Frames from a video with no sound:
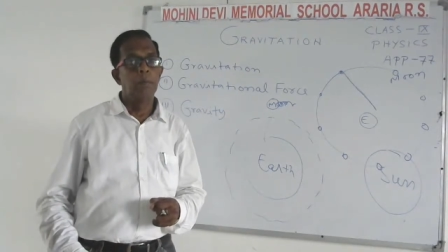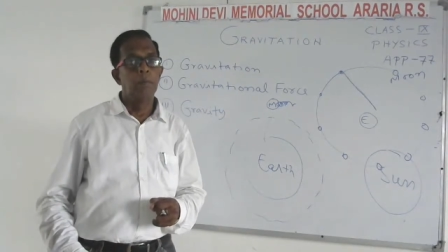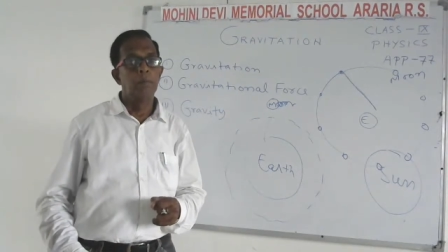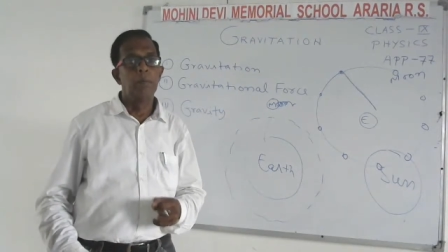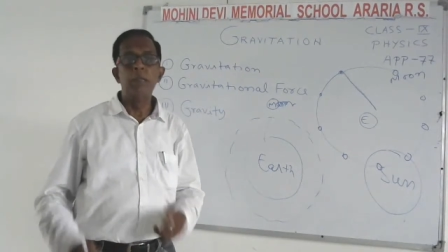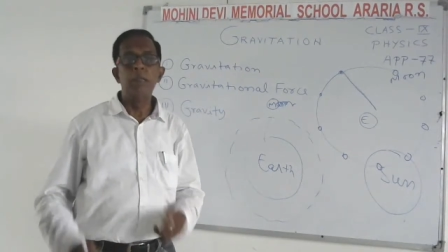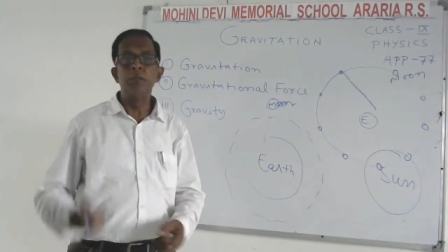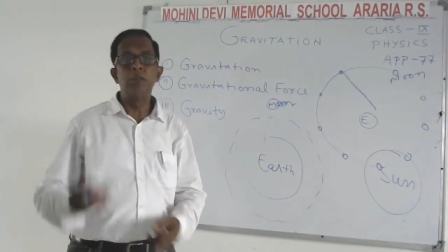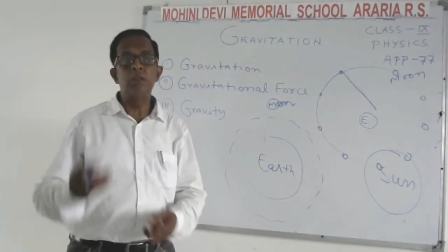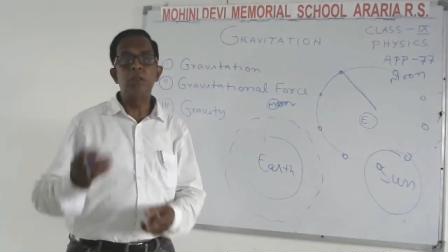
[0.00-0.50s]

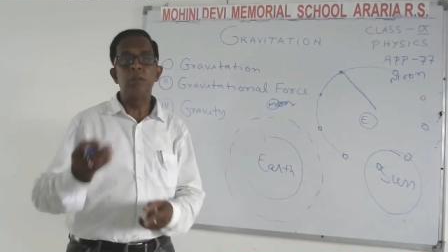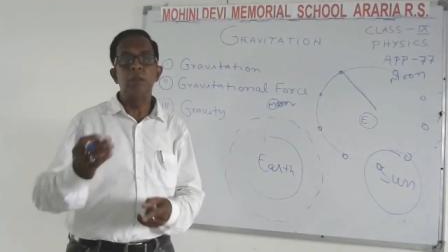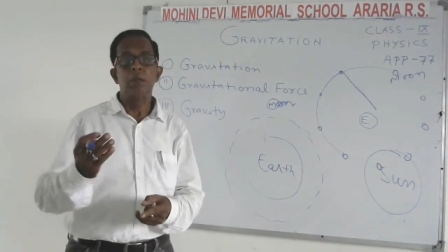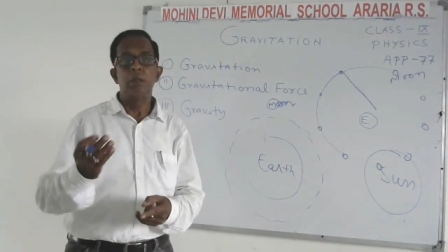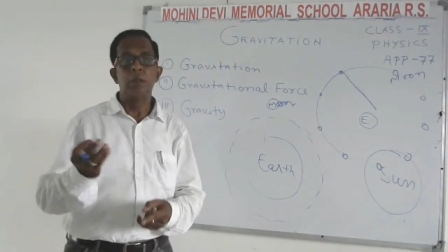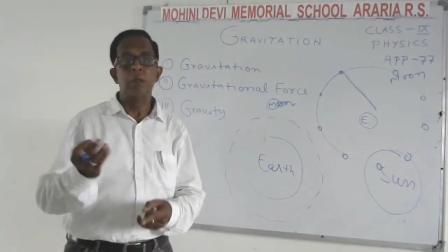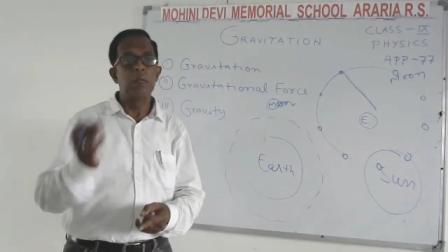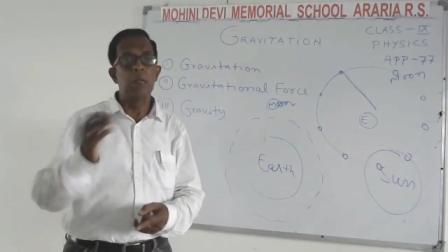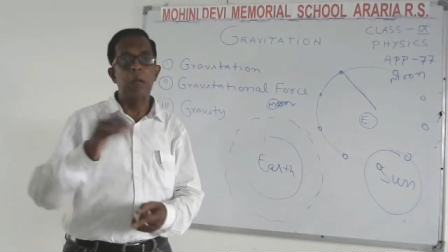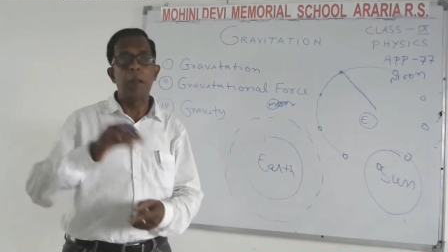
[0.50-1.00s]
Hence,
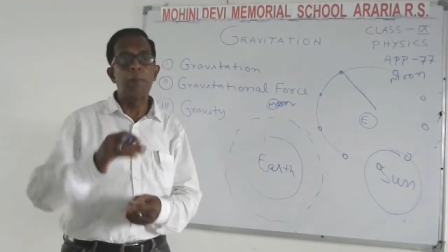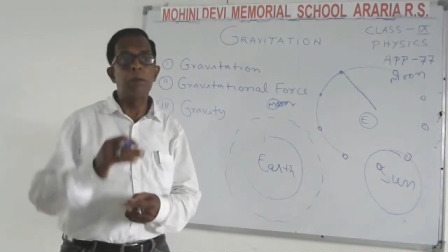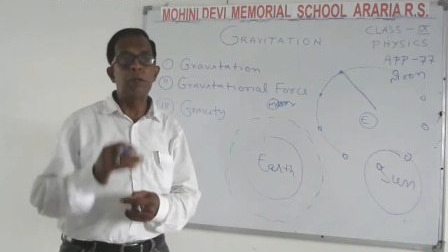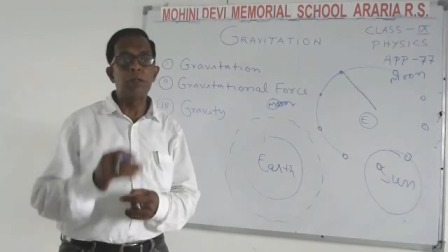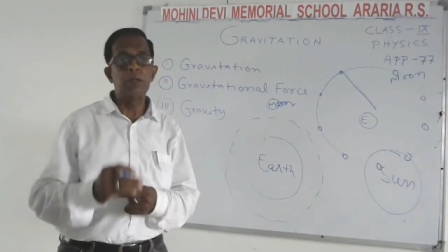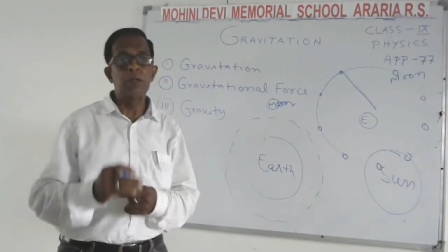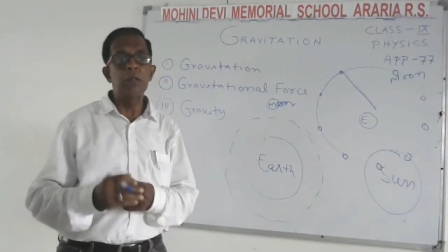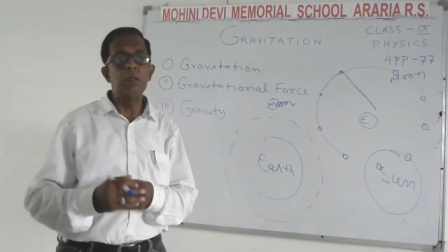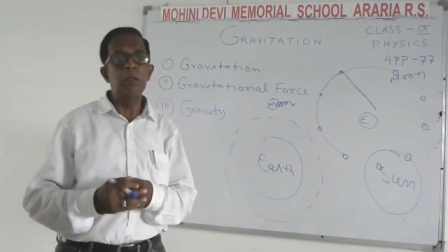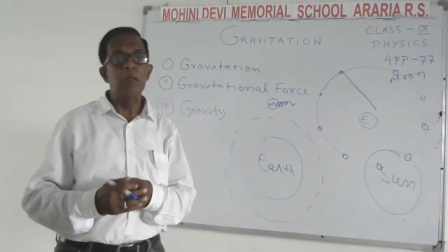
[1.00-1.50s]

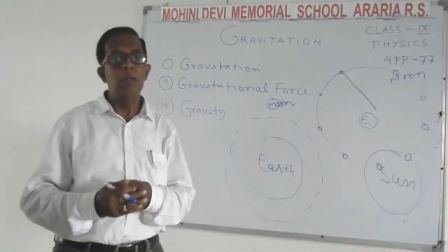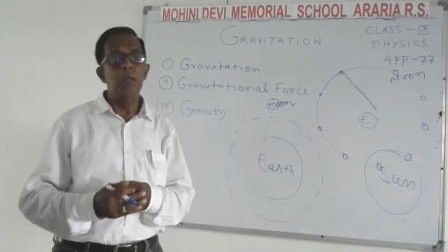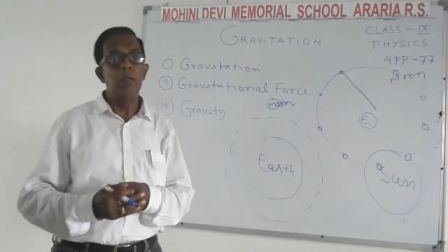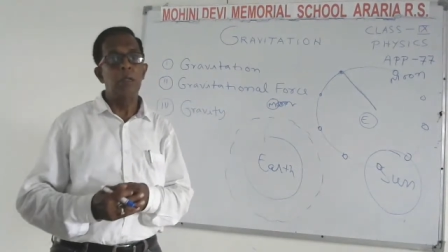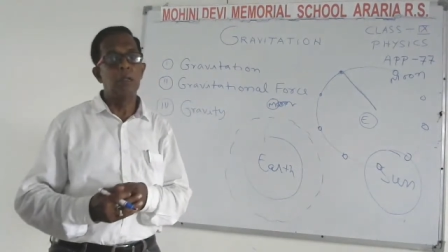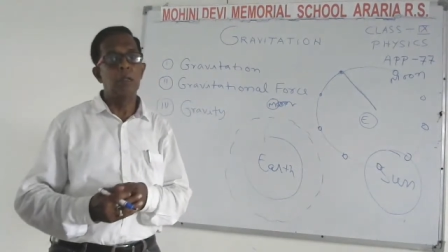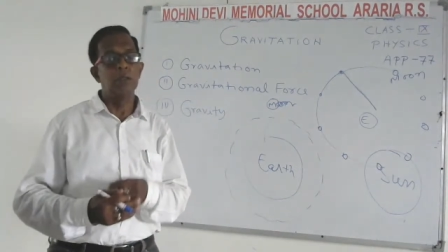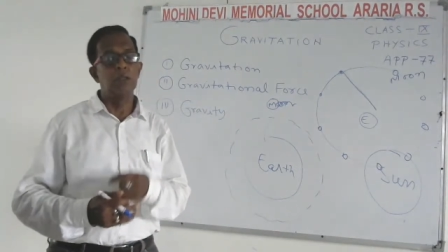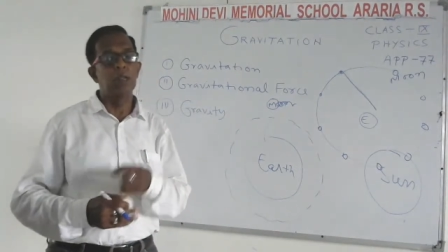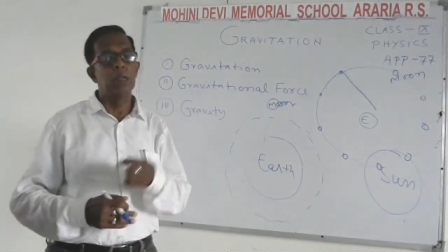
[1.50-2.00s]
gravity
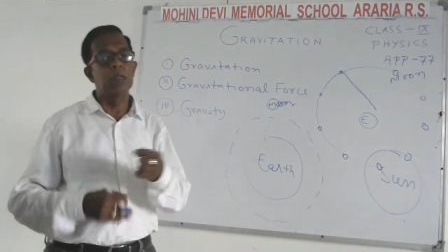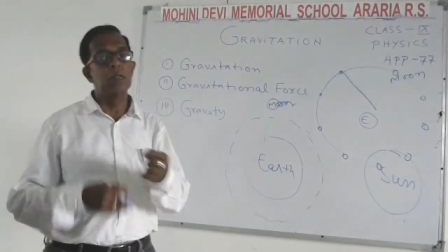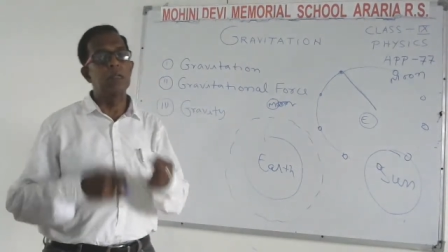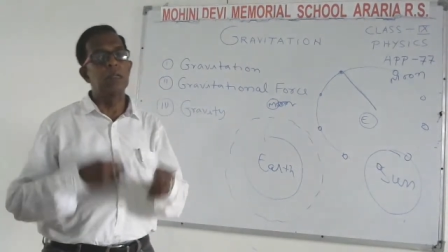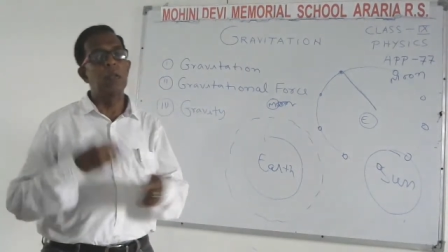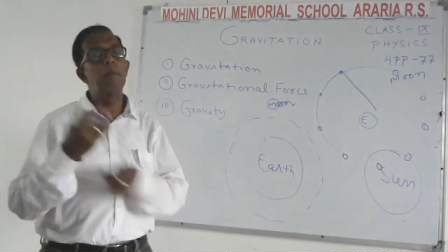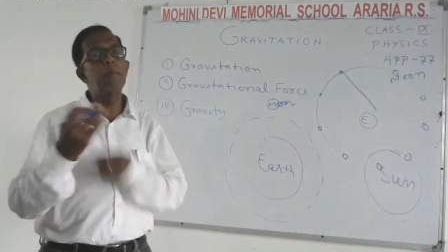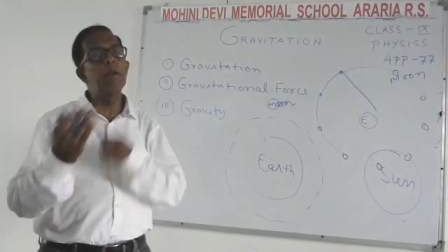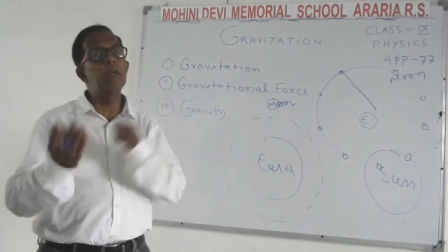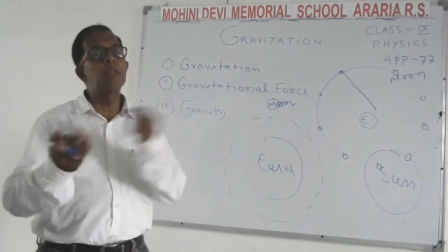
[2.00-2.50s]
is the
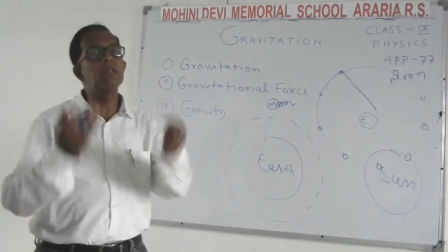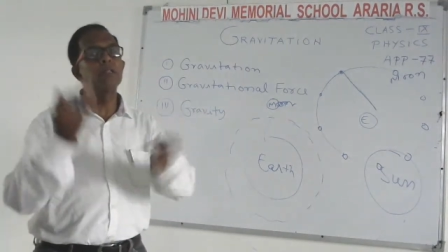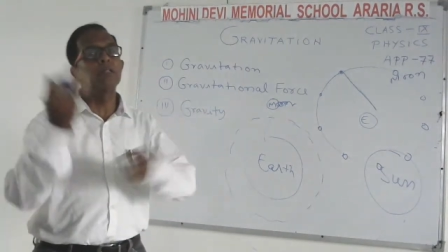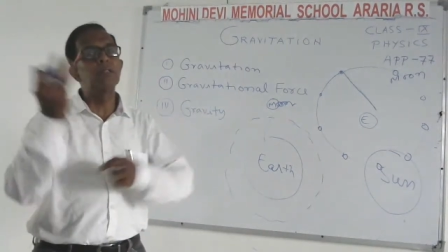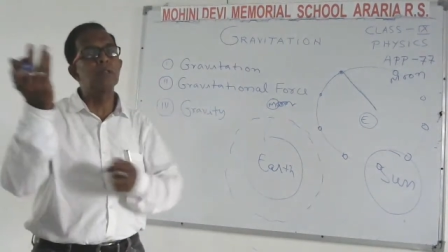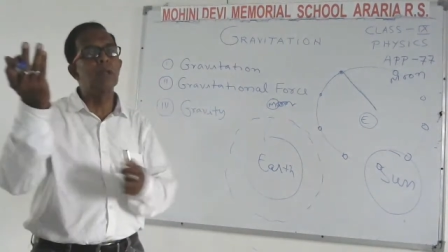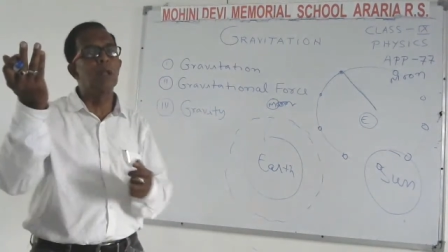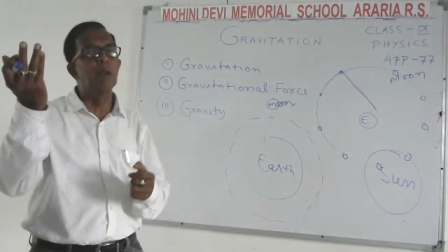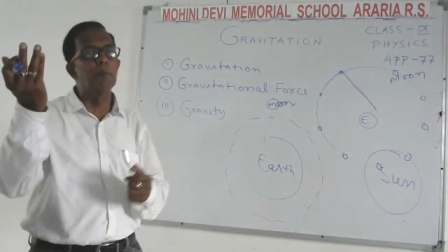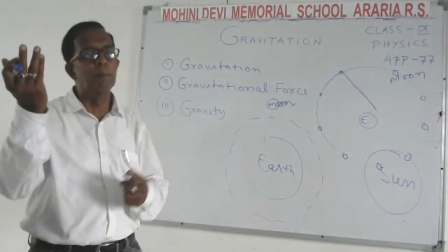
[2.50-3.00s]

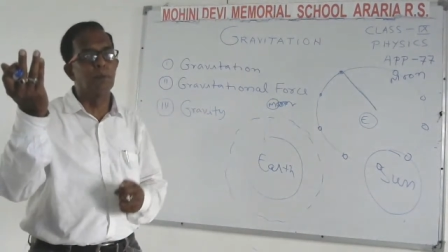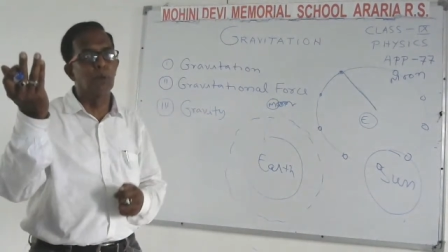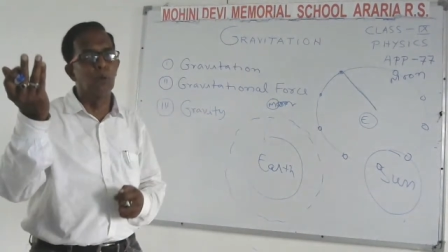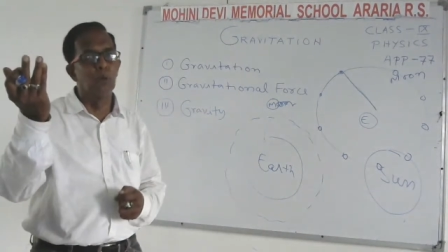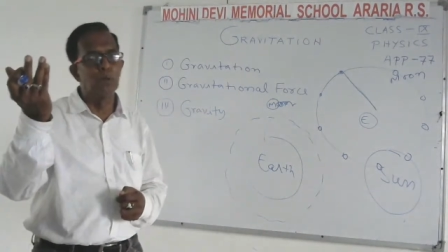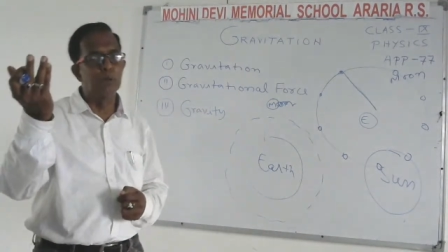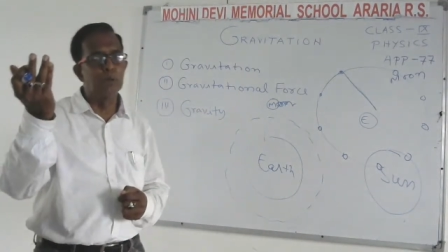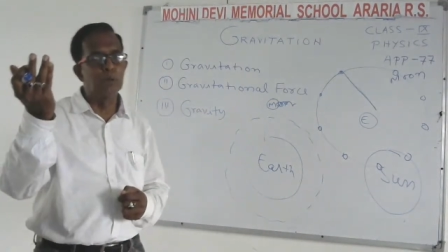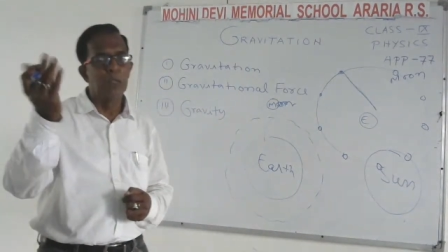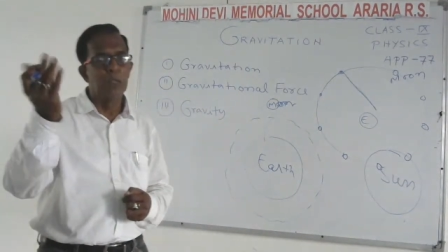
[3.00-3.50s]
gravitational
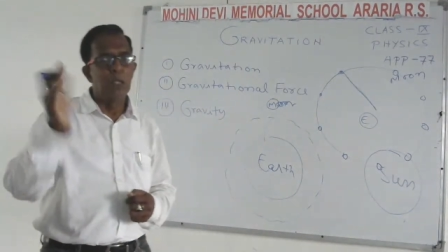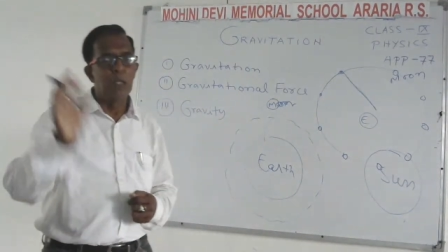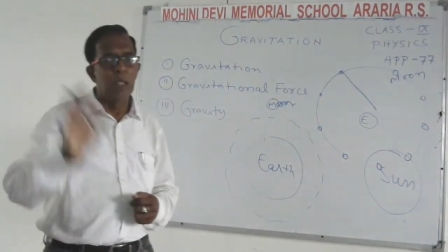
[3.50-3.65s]
force